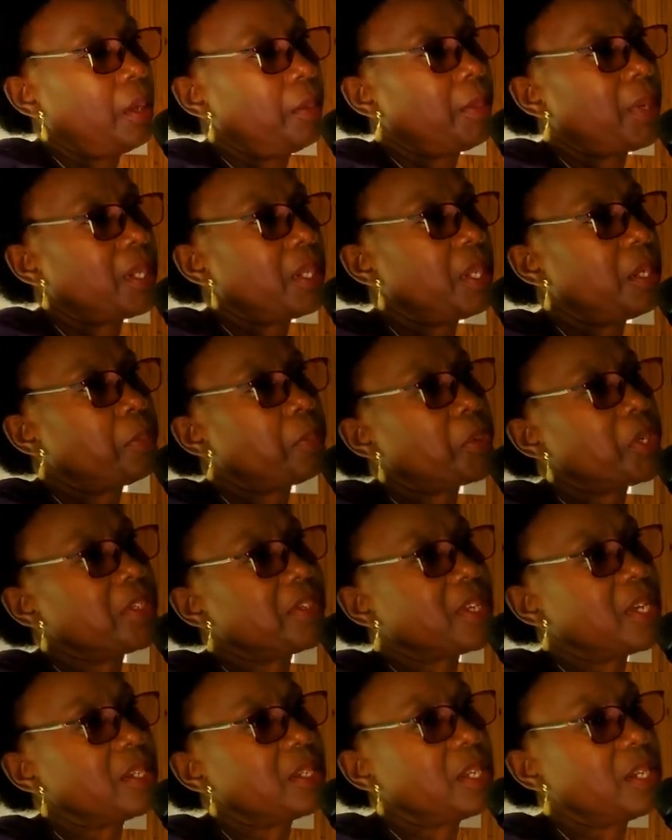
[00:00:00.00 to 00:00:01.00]
But they
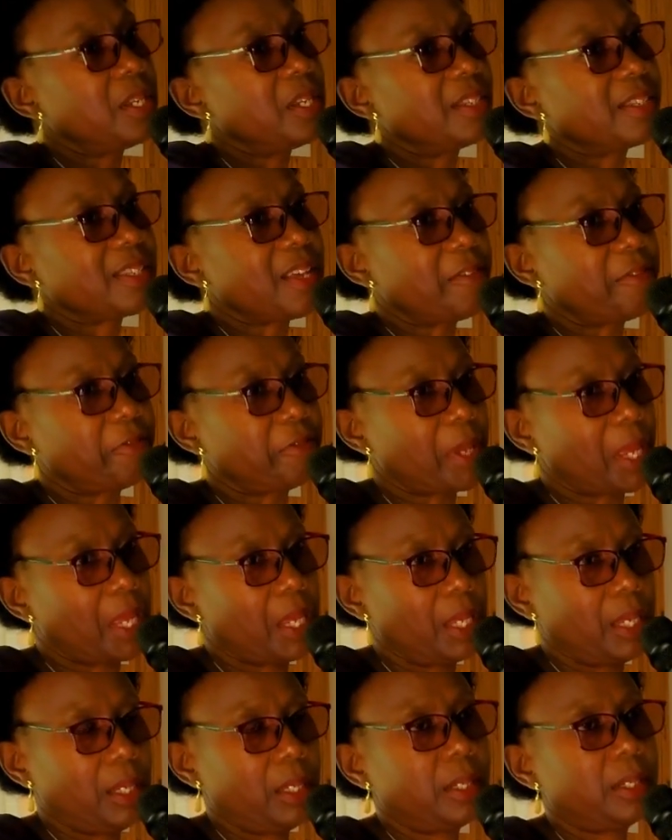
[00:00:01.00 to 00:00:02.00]
presented a
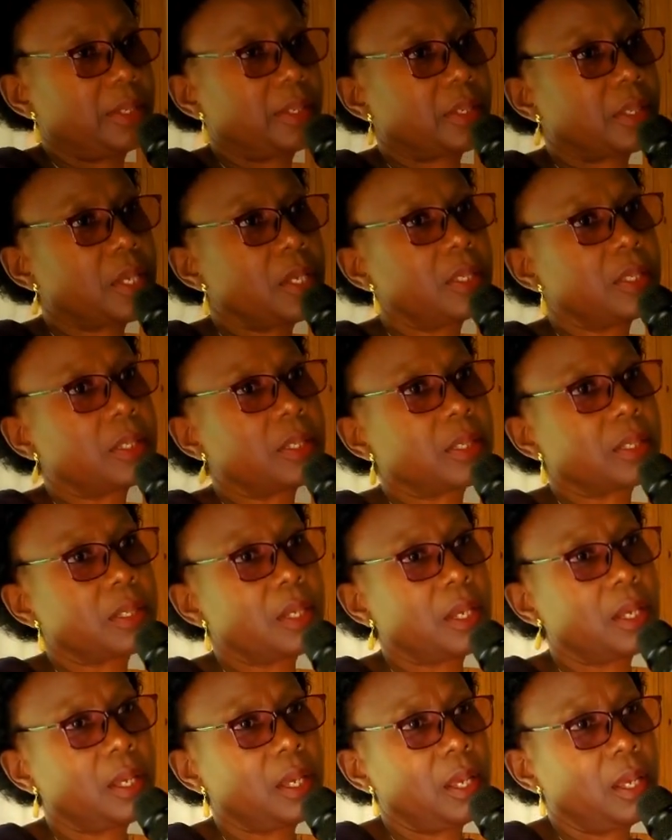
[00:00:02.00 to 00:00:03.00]
survey
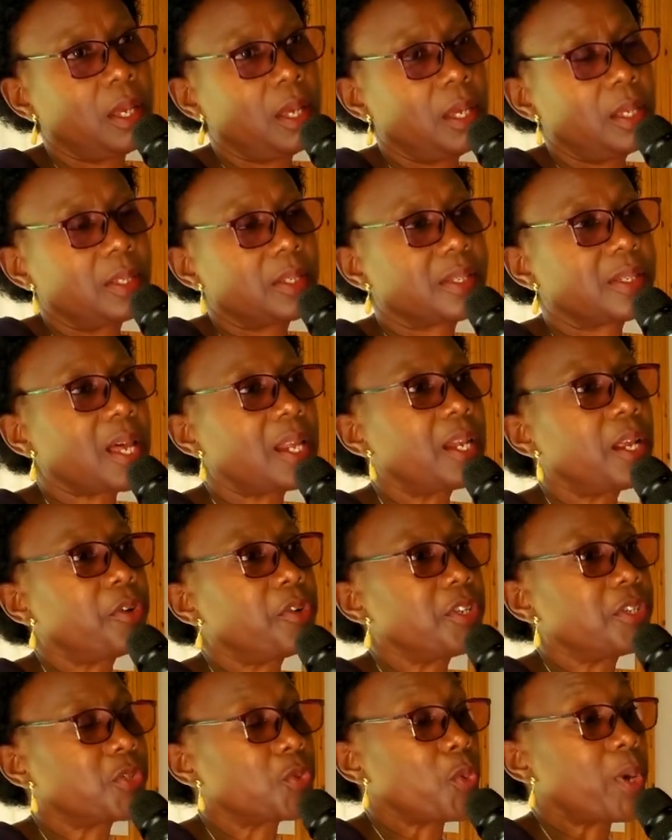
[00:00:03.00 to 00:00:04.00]
since
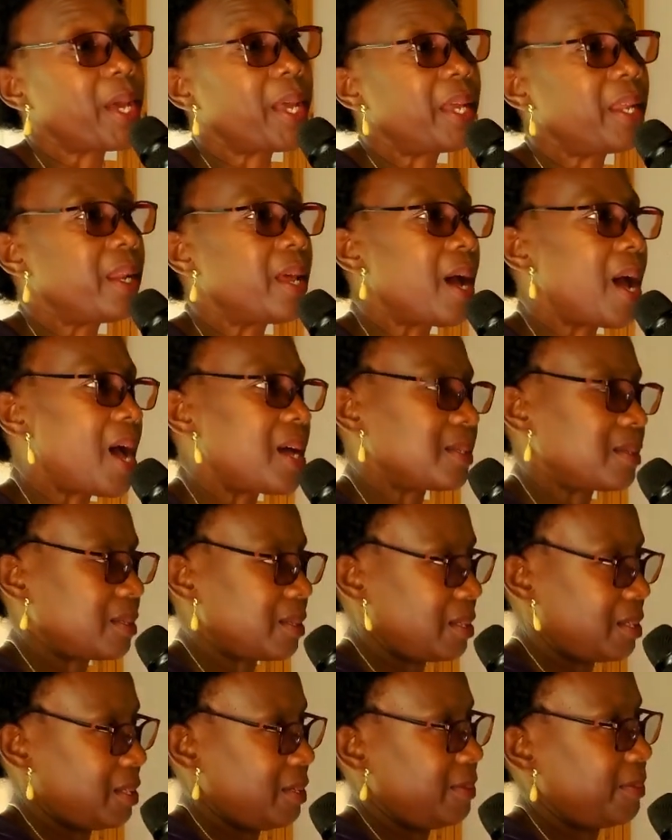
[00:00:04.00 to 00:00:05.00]
salaries were
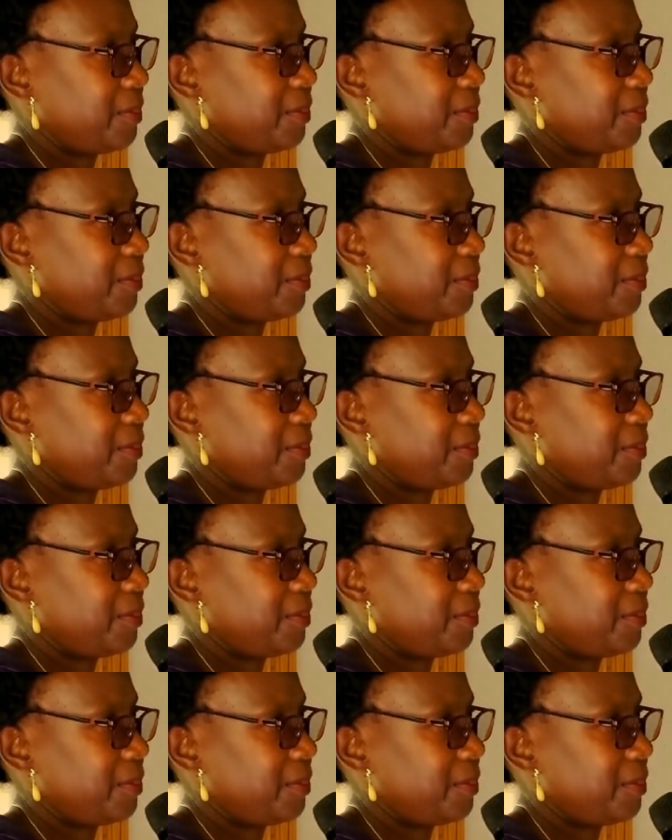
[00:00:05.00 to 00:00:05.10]
enhanced,